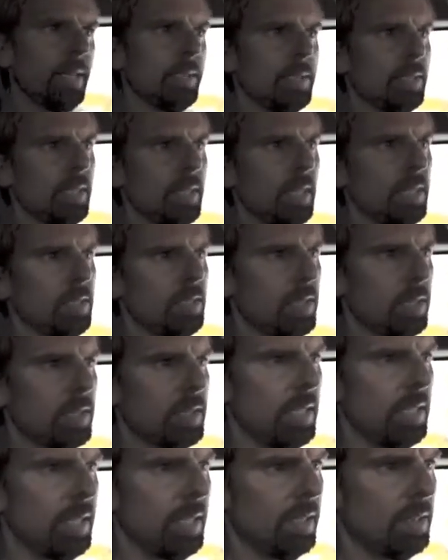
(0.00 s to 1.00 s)
it's
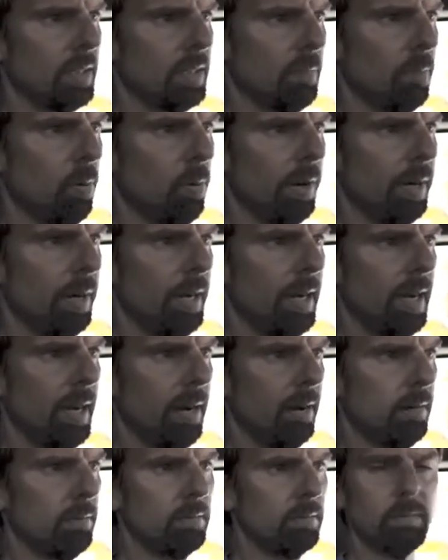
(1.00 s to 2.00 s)
just getting to the point
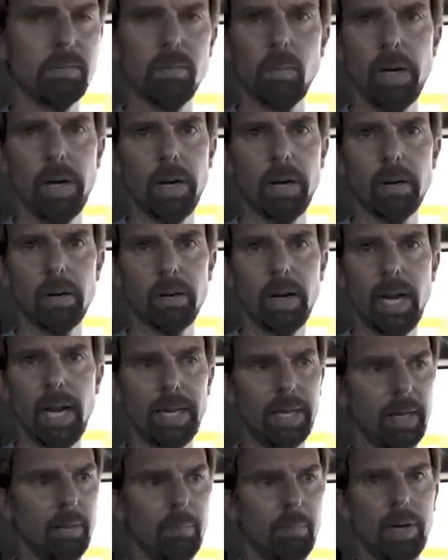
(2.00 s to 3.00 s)
now where I
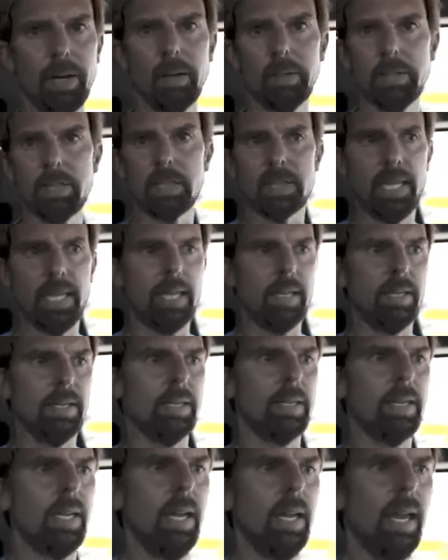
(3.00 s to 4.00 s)
can barely stand it.